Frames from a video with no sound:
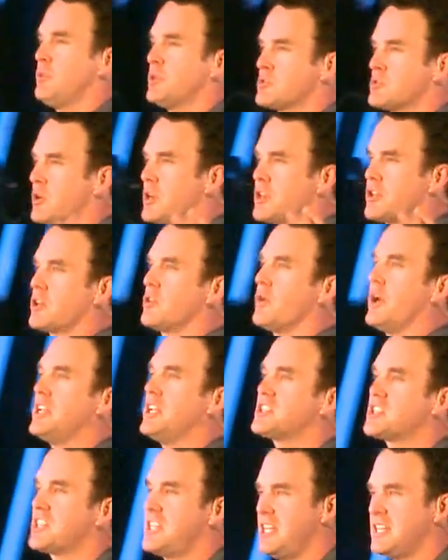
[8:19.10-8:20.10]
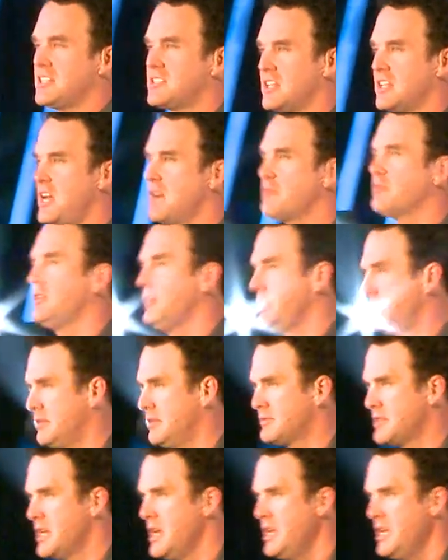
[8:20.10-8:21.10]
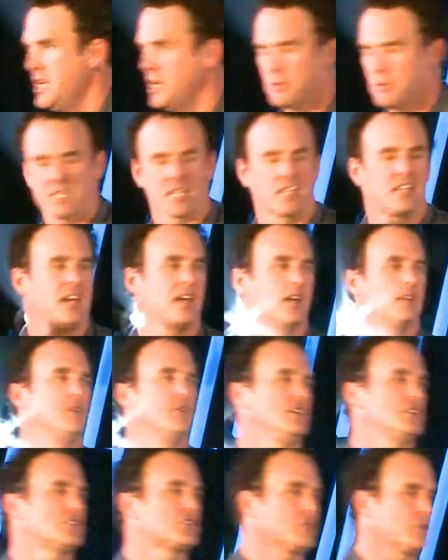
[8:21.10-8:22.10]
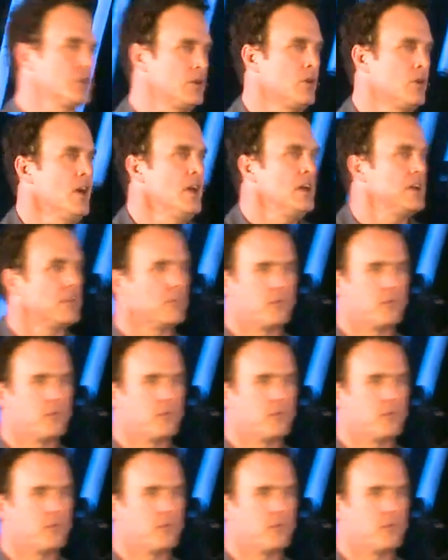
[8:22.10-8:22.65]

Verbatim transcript: was one of the greatest kings that ever lived. He was a king of Israel in